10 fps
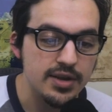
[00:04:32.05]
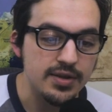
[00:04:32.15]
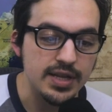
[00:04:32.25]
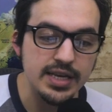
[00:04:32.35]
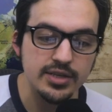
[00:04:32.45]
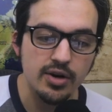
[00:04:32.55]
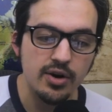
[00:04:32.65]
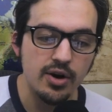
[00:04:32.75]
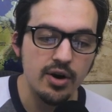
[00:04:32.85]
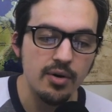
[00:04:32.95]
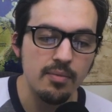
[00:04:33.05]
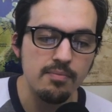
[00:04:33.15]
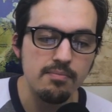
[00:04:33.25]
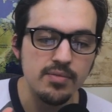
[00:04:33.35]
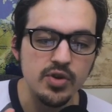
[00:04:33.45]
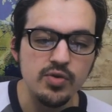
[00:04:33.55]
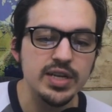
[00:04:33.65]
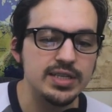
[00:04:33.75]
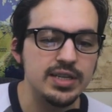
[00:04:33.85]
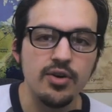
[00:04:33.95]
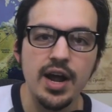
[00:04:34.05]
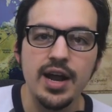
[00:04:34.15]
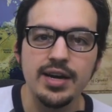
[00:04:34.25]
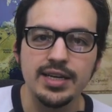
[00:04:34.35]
These are units that are not